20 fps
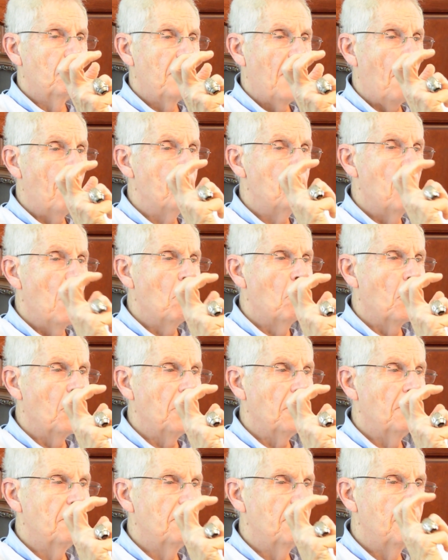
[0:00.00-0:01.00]
That memory,
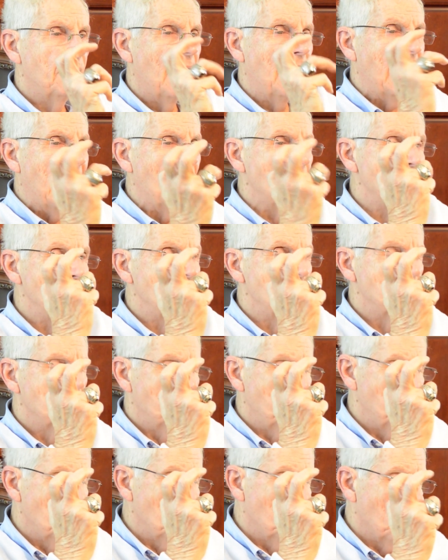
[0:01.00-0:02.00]
that essence
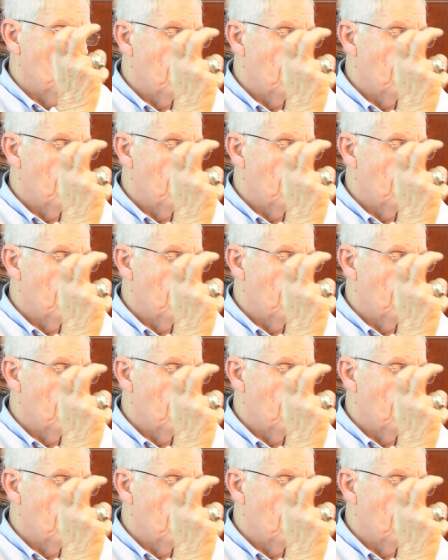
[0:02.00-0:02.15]
of you.